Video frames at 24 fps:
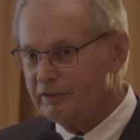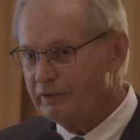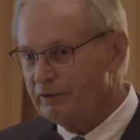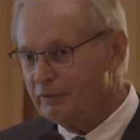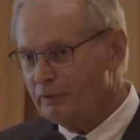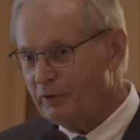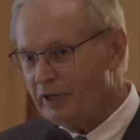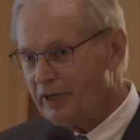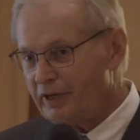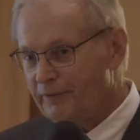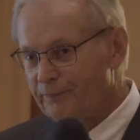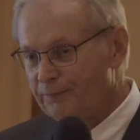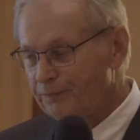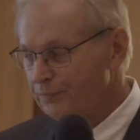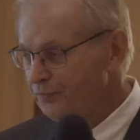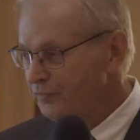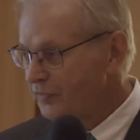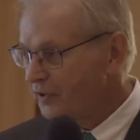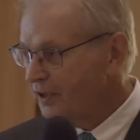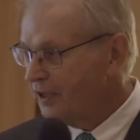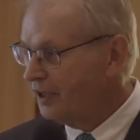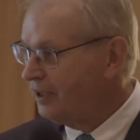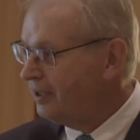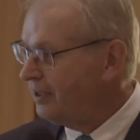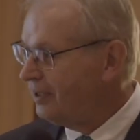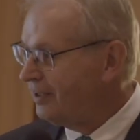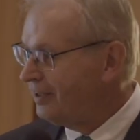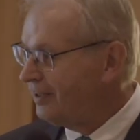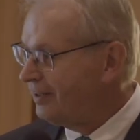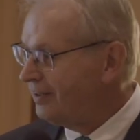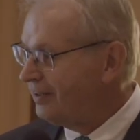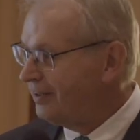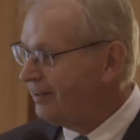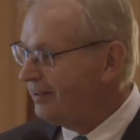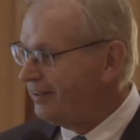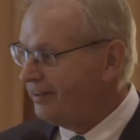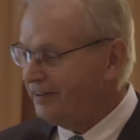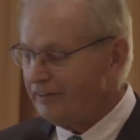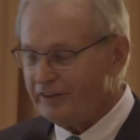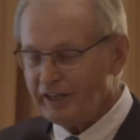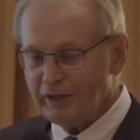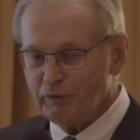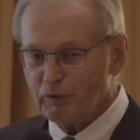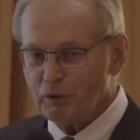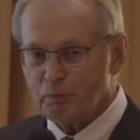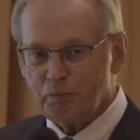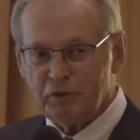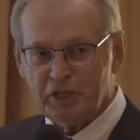Well,
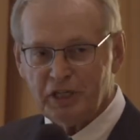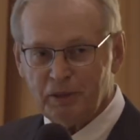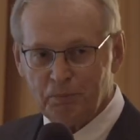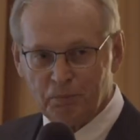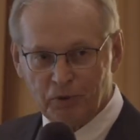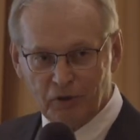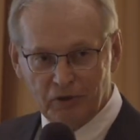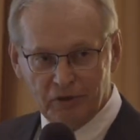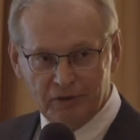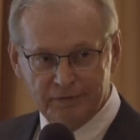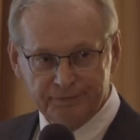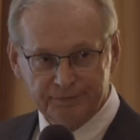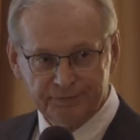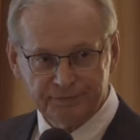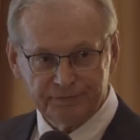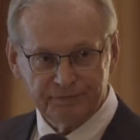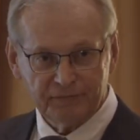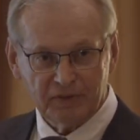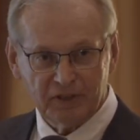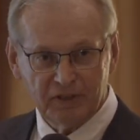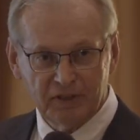they were people